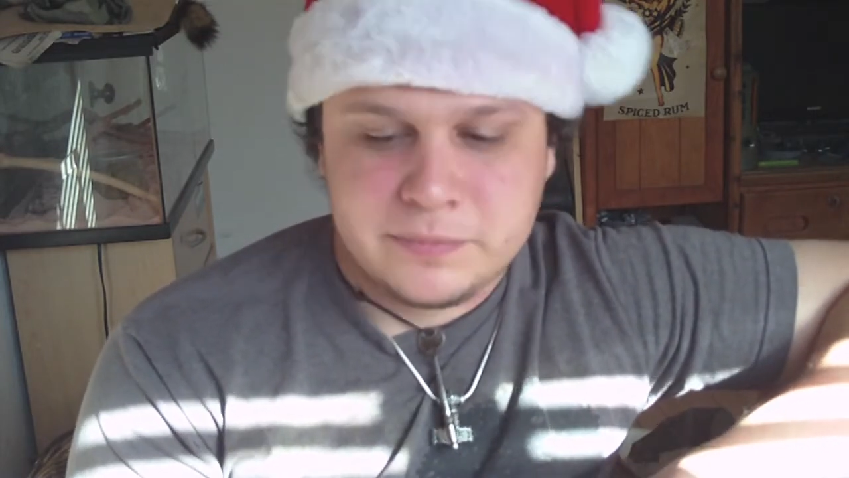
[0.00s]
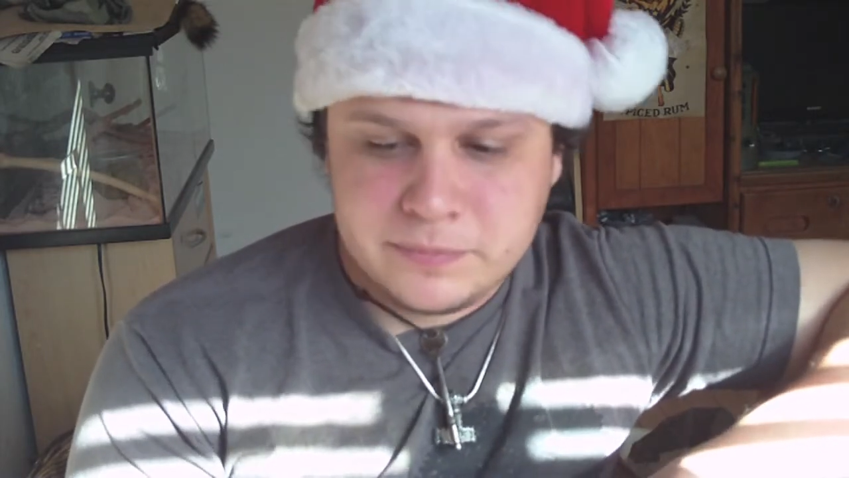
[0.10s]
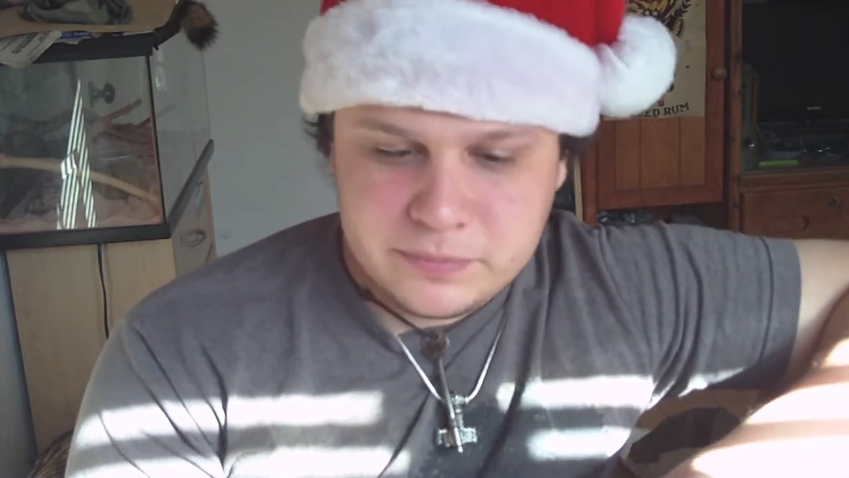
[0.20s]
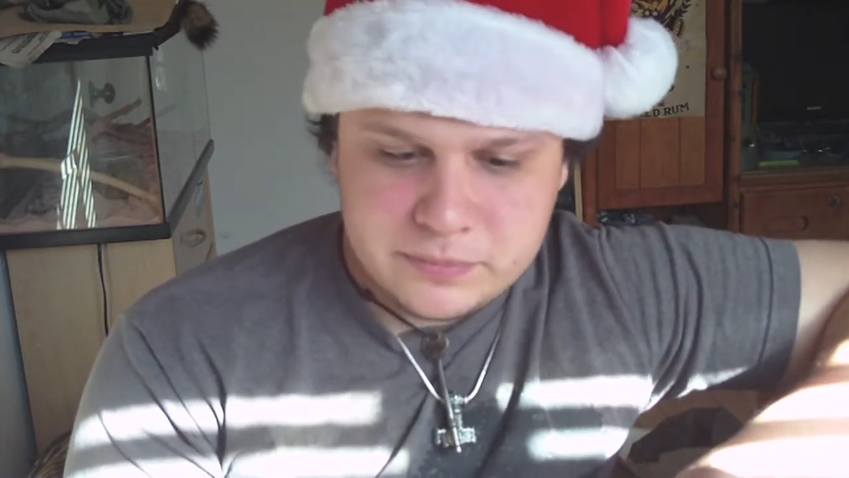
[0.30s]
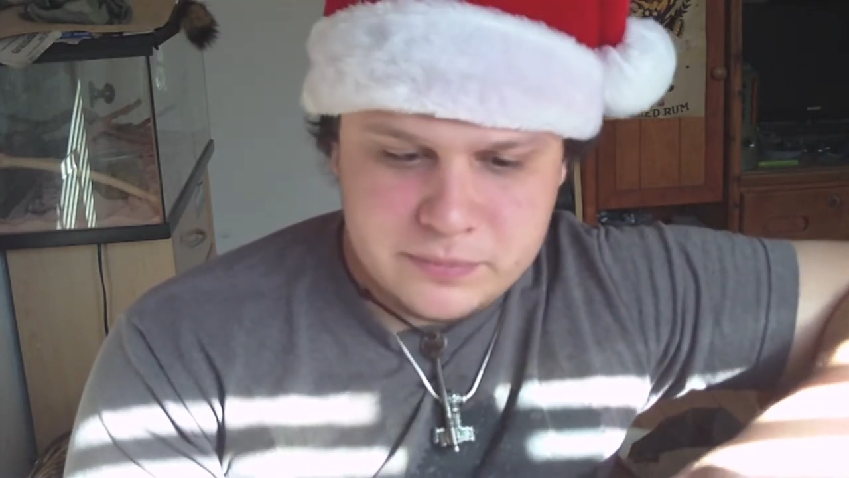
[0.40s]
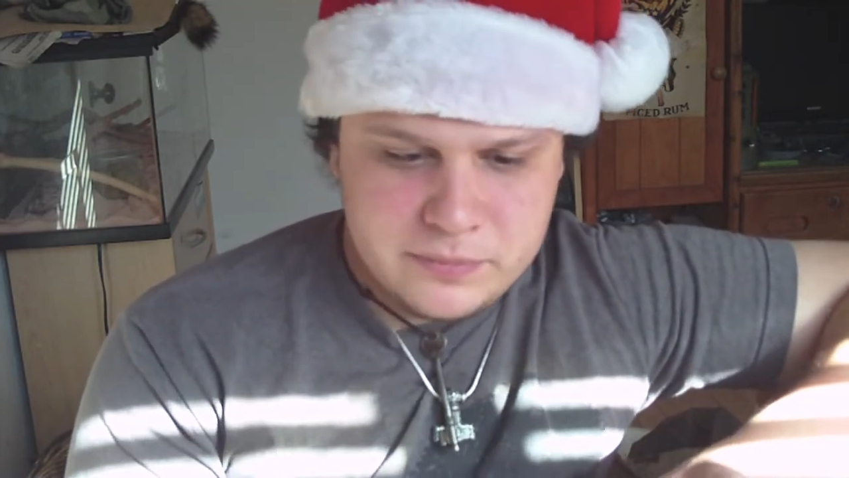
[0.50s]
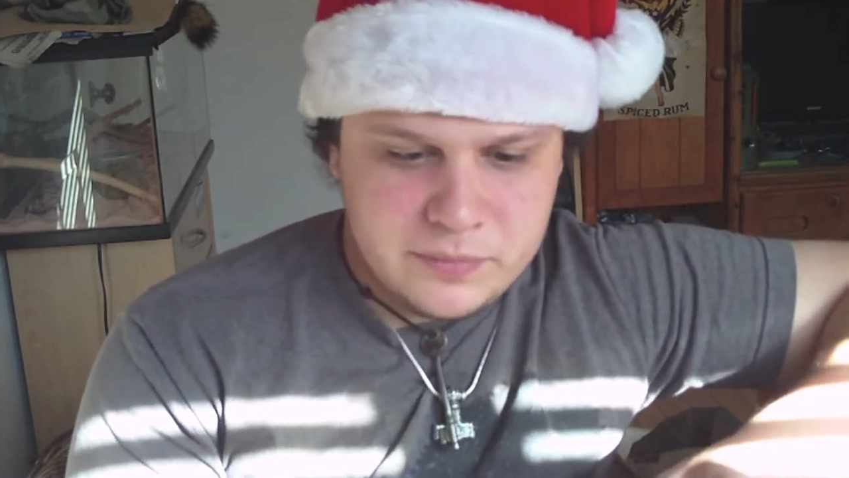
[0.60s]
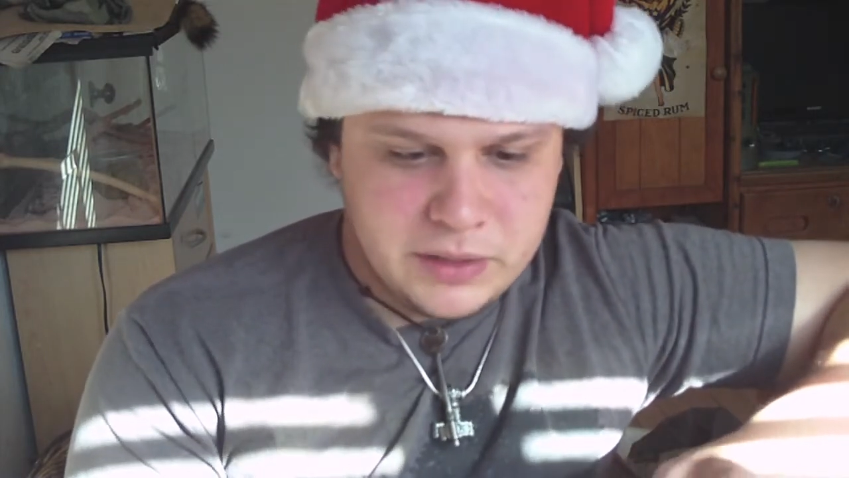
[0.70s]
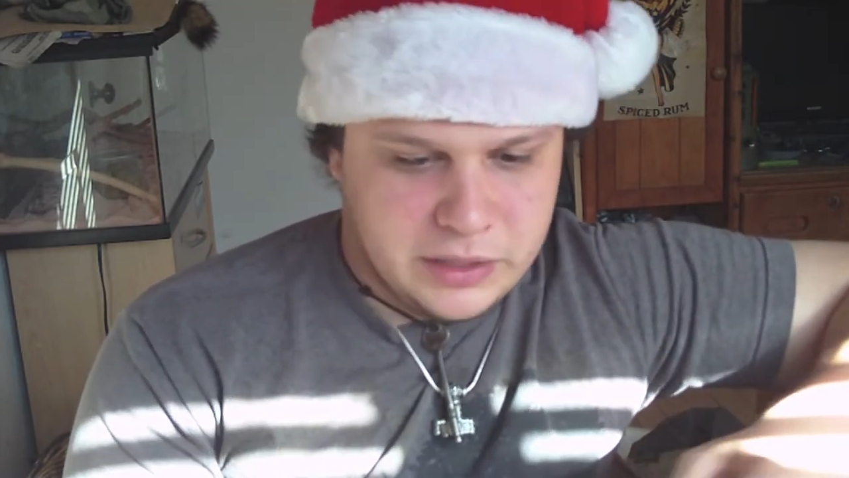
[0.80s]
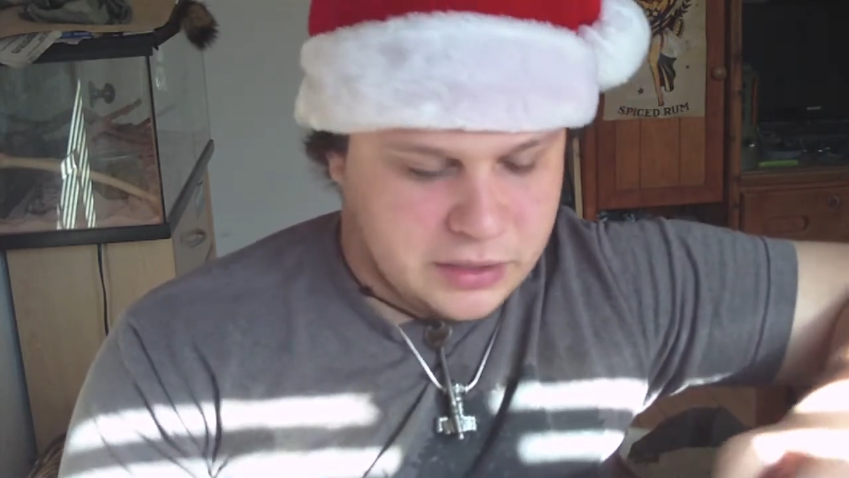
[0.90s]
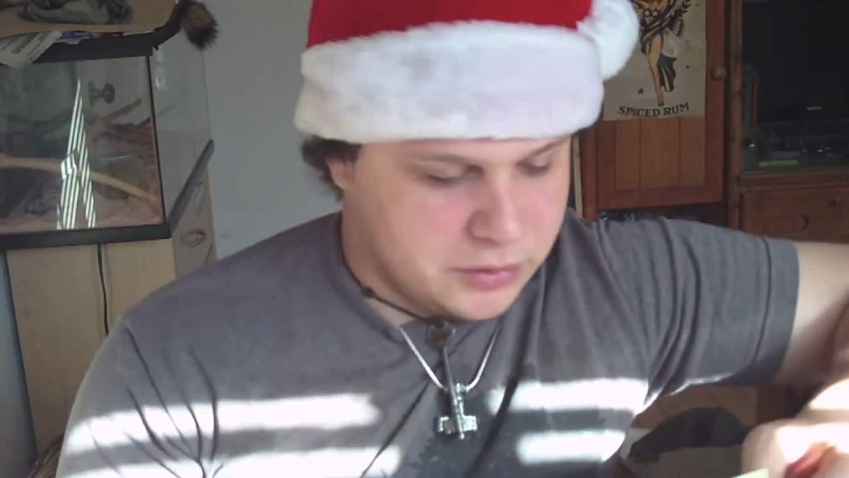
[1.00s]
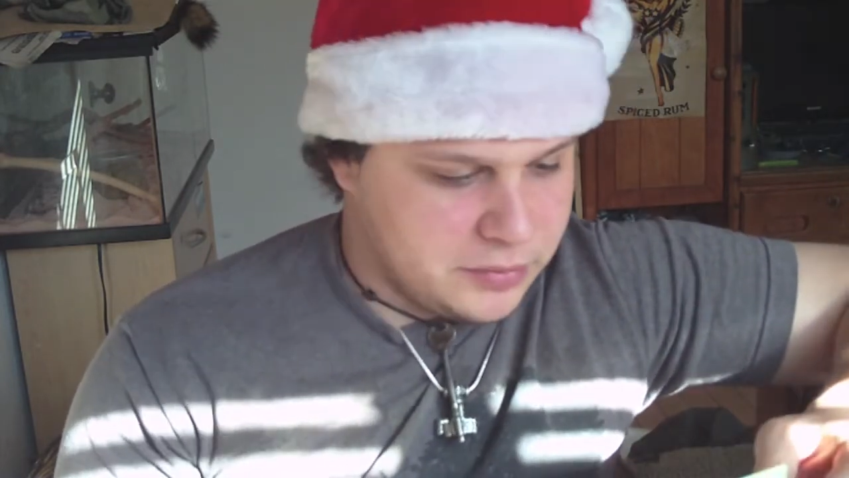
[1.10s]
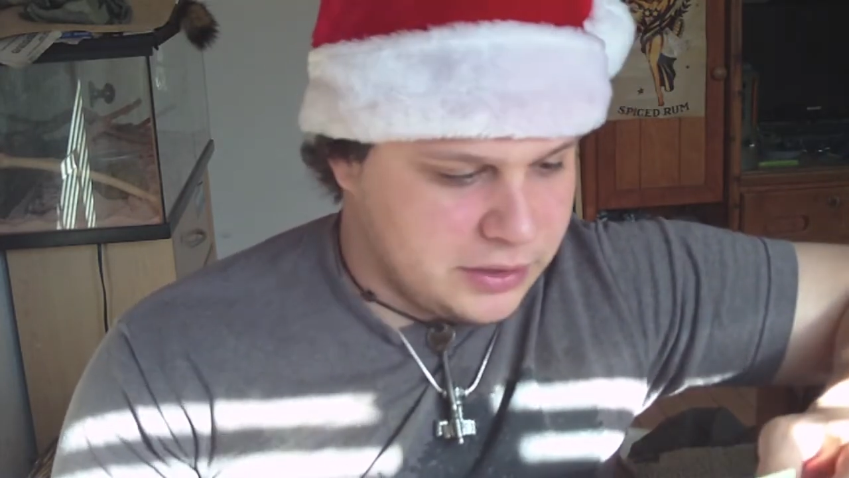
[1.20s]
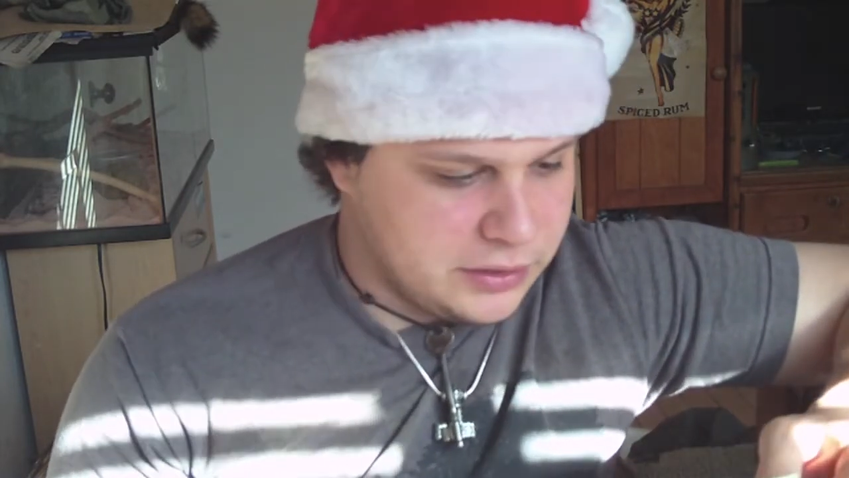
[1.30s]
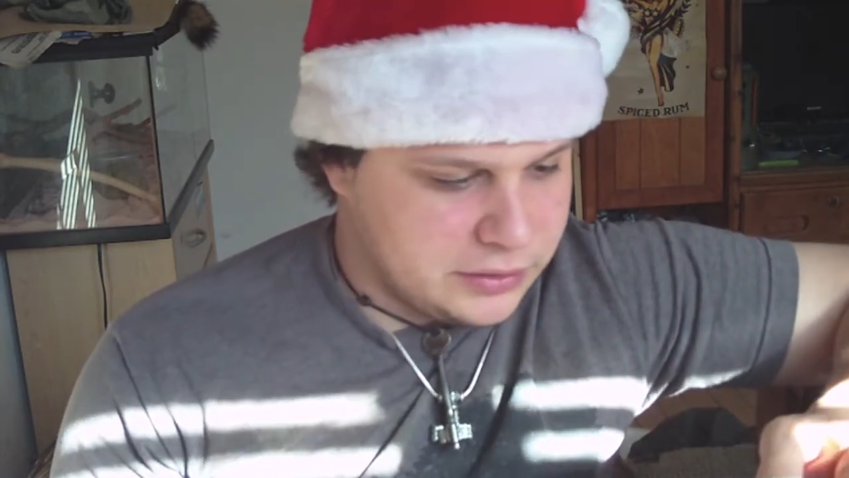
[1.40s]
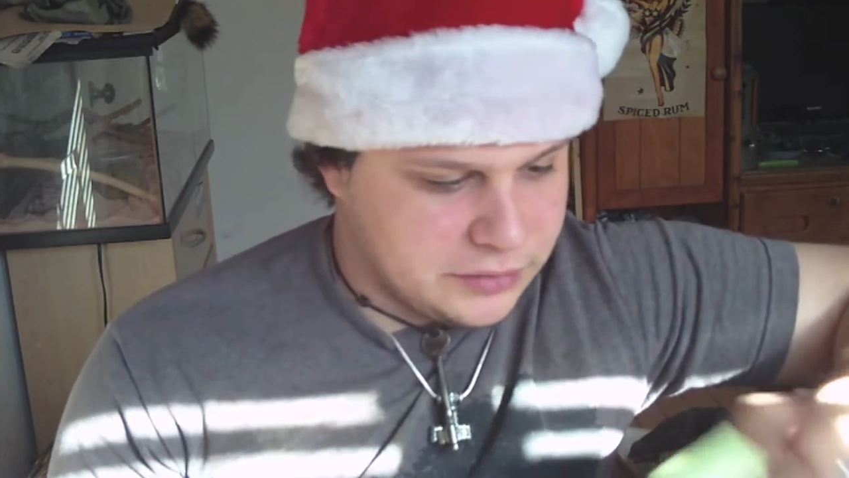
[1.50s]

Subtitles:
And I'm going to be